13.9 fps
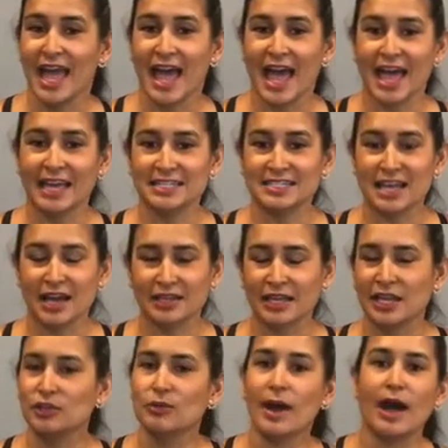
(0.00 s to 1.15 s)
and uh, get
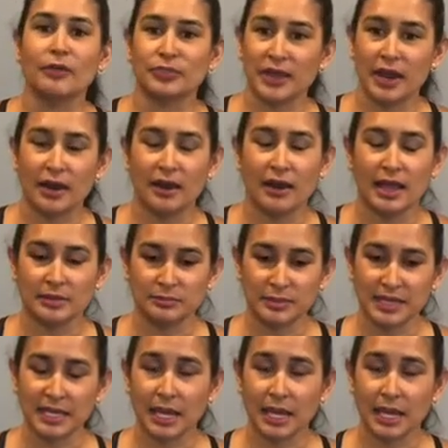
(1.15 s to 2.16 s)
you out there and being